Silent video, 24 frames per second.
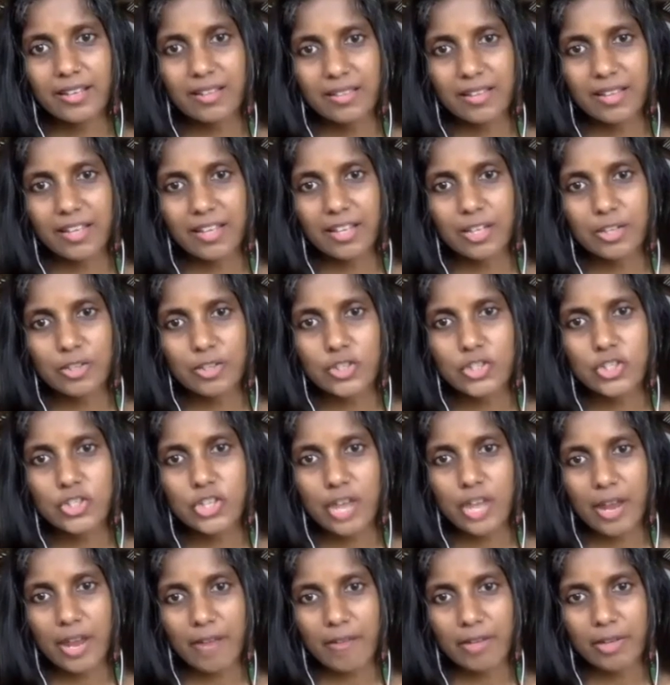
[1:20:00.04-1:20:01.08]
they can
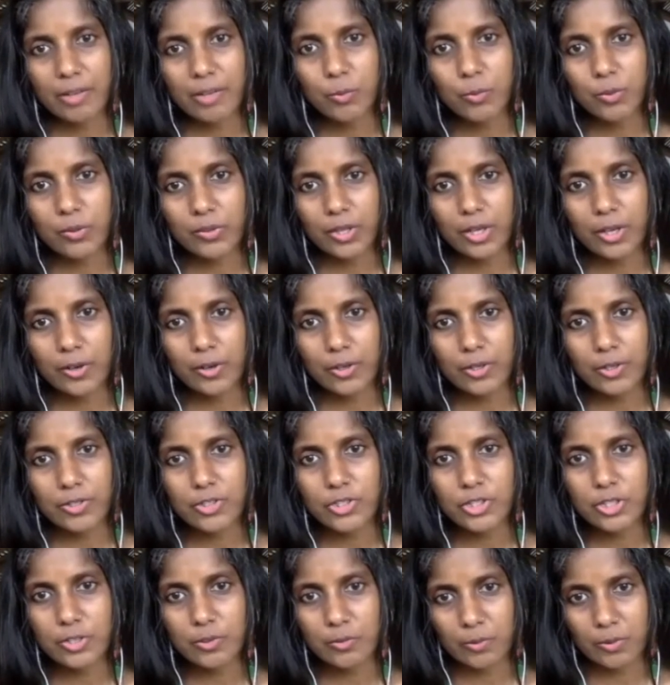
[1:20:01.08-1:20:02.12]
share it with their
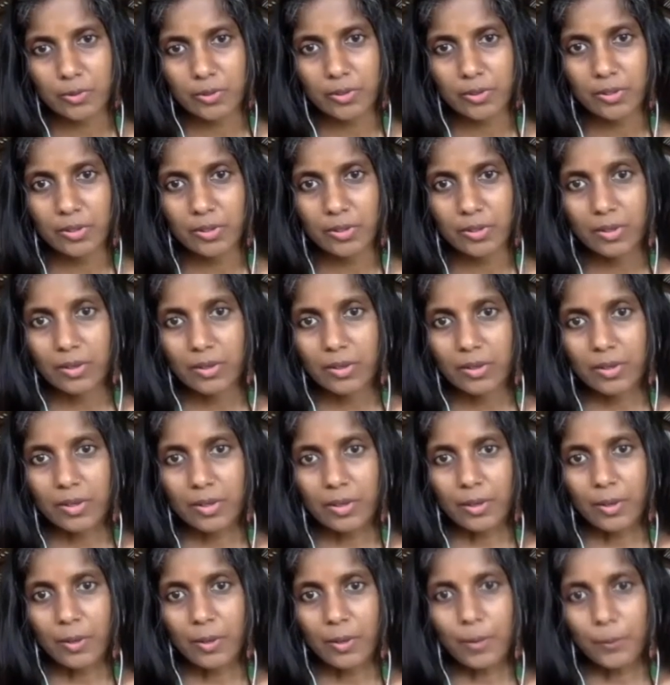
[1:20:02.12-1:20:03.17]
children.
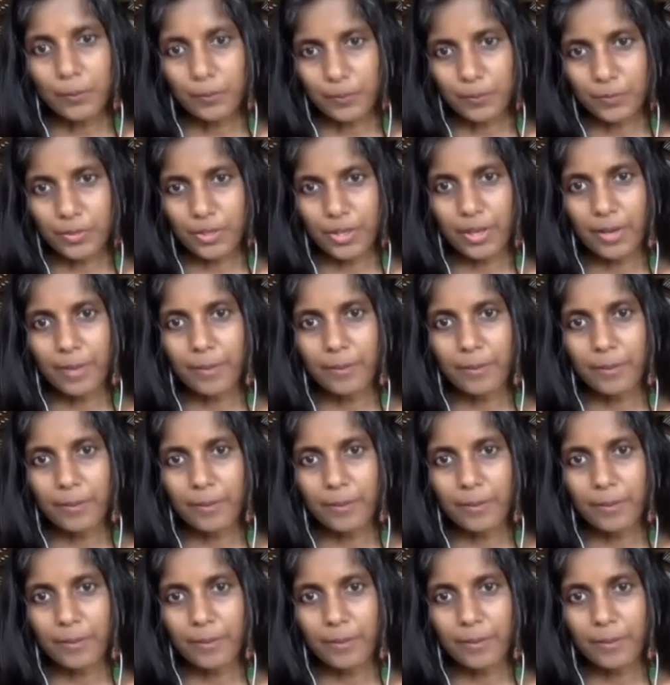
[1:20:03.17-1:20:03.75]
Yeah.